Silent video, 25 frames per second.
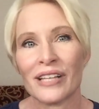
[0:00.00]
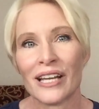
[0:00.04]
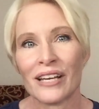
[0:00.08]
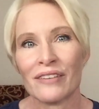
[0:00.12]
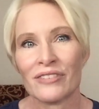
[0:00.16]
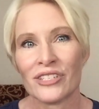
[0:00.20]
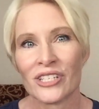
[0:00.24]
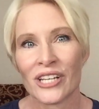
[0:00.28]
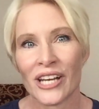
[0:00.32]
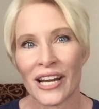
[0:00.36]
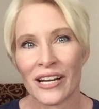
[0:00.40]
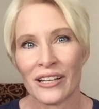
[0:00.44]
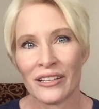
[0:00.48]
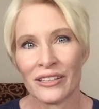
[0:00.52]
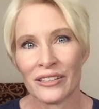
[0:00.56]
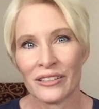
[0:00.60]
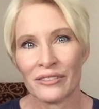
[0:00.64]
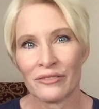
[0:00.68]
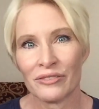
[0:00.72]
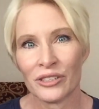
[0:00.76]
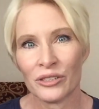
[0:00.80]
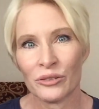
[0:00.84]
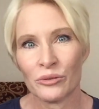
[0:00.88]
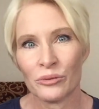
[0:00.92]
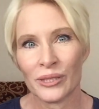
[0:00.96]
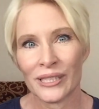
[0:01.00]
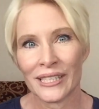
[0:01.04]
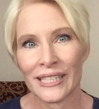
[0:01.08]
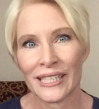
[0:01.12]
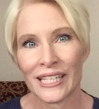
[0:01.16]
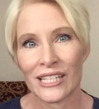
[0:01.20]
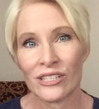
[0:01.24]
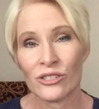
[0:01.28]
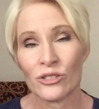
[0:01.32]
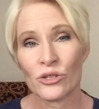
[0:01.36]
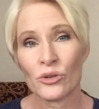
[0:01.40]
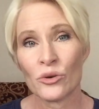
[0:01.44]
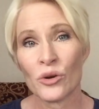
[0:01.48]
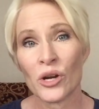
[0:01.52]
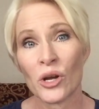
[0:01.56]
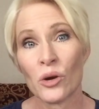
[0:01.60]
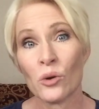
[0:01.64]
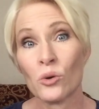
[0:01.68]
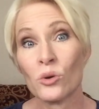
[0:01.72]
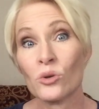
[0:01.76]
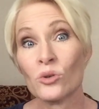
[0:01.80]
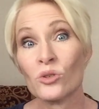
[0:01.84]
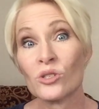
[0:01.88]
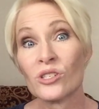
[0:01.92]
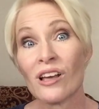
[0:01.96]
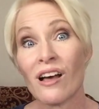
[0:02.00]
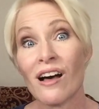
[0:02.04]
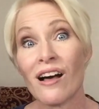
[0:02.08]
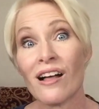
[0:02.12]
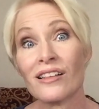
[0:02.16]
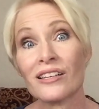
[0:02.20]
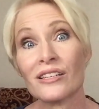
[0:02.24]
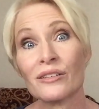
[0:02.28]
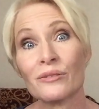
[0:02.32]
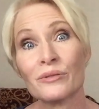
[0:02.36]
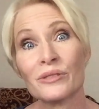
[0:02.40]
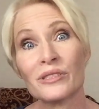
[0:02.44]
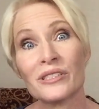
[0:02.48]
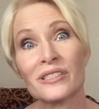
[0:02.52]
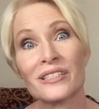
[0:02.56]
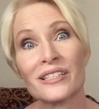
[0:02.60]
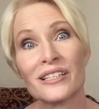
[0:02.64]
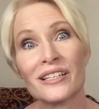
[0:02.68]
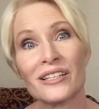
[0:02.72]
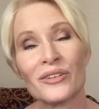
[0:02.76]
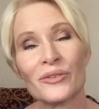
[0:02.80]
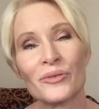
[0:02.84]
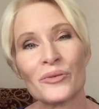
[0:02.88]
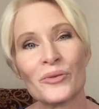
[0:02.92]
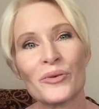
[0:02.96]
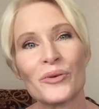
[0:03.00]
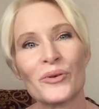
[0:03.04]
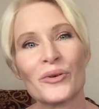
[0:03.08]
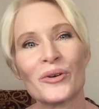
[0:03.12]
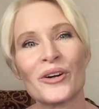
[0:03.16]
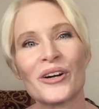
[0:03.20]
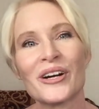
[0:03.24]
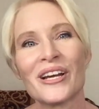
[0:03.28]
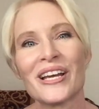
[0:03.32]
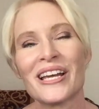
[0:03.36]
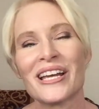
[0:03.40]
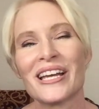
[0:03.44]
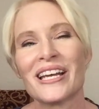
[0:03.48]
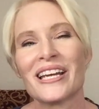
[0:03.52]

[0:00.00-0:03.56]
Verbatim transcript: Life Channel if you really enjoy old Hollywood or